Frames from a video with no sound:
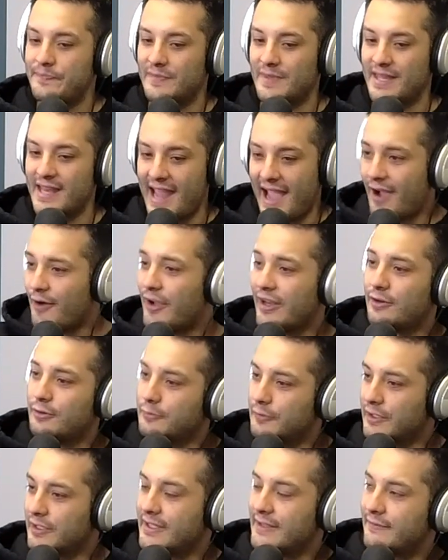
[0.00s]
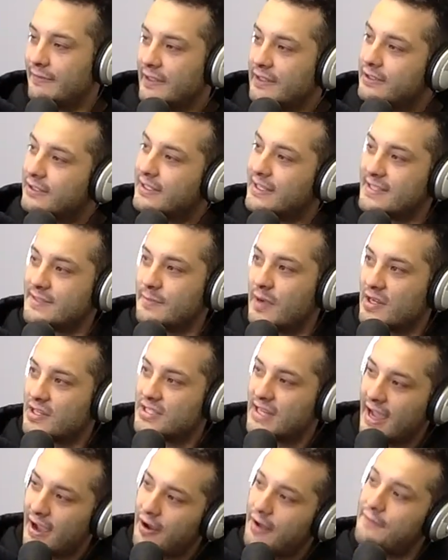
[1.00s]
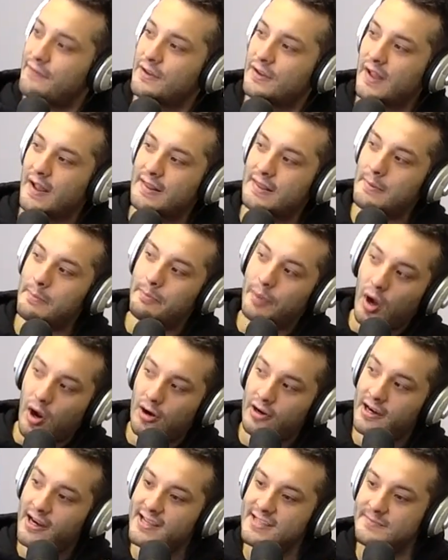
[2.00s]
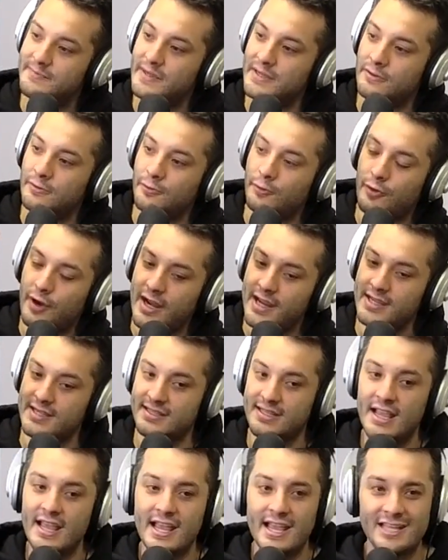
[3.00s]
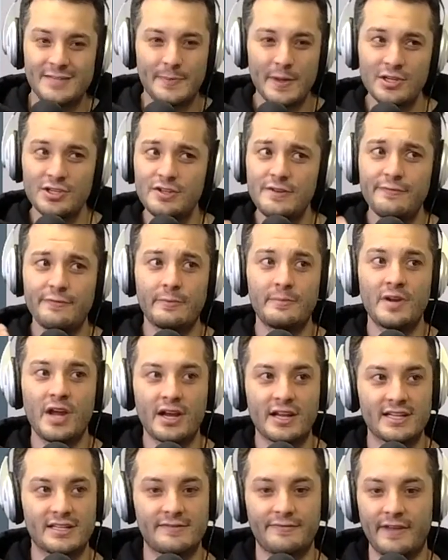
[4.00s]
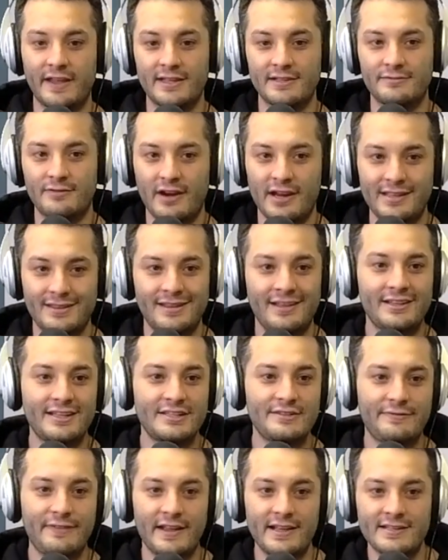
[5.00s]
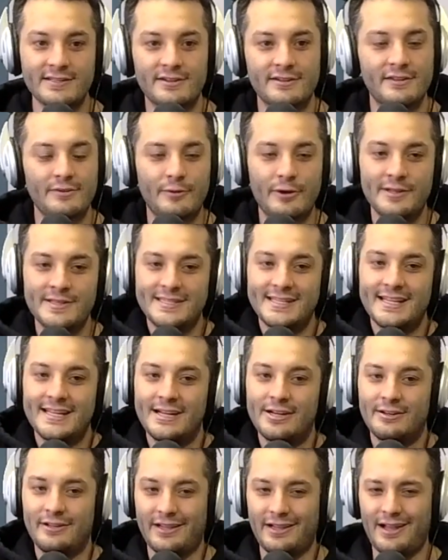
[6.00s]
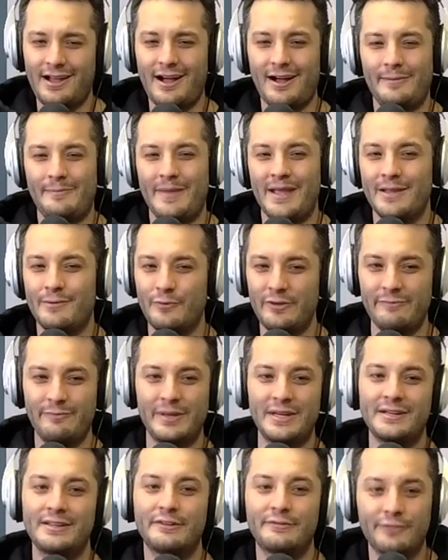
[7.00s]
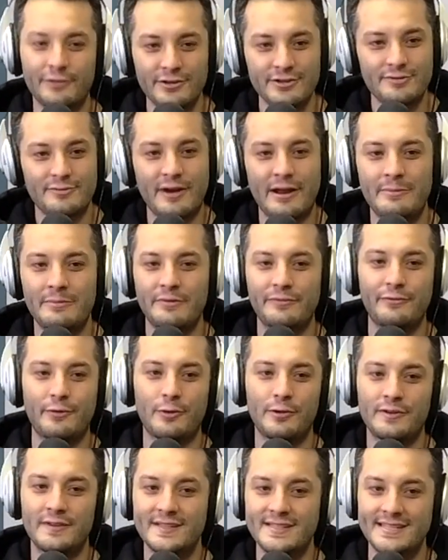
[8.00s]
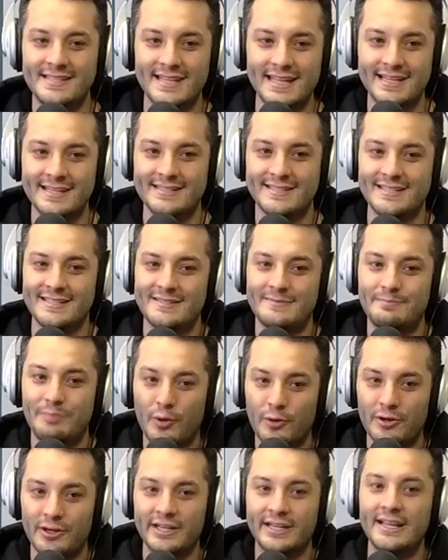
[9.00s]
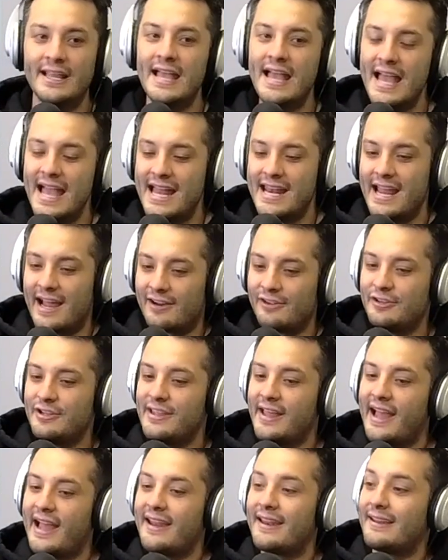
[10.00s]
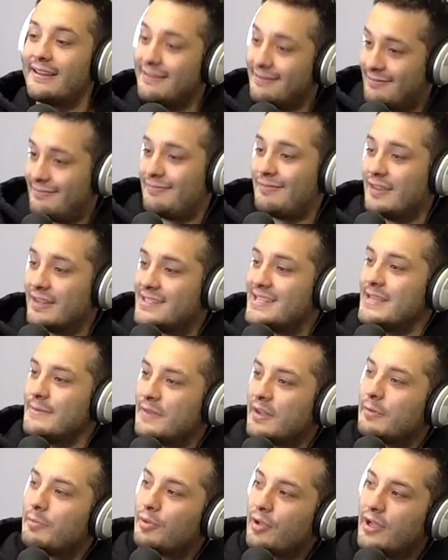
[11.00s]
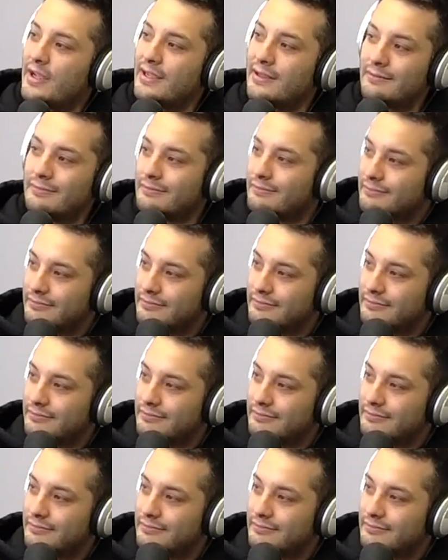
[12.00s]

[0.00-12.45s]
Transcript: Now I don't really feel it as much. Now I feel like the bar has been raised especially from Nuggets fans, right? Nuggets fans are the ones sitting here like, oh man, we've been to the first round before. This stinks. This is boring. Not only that, the team they're playing